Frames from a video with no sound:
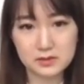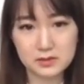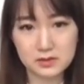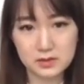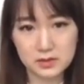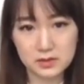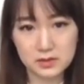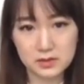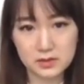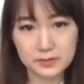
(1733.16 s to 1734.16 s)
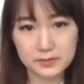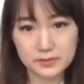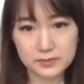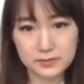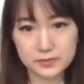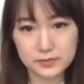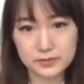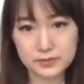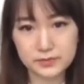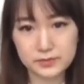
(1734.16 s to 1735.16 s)

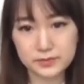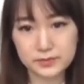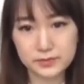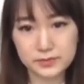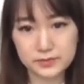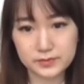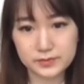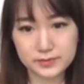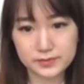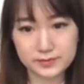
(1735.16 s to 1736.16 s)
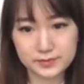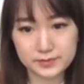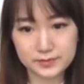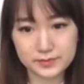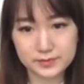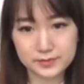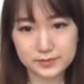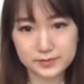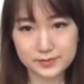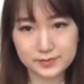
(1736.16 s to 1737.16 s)

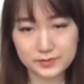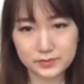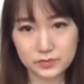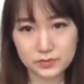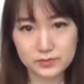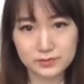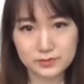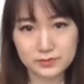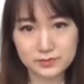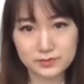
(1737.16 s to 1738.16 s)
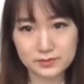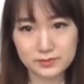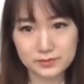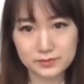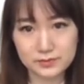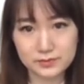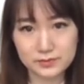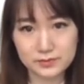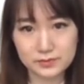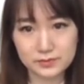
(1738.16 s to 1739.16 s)

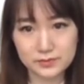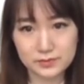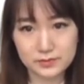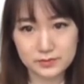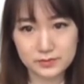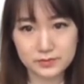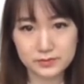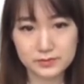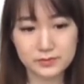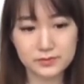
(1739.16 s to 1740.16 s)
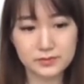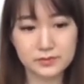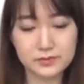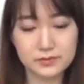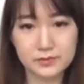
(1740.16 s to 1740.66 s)
The person shown says nothing.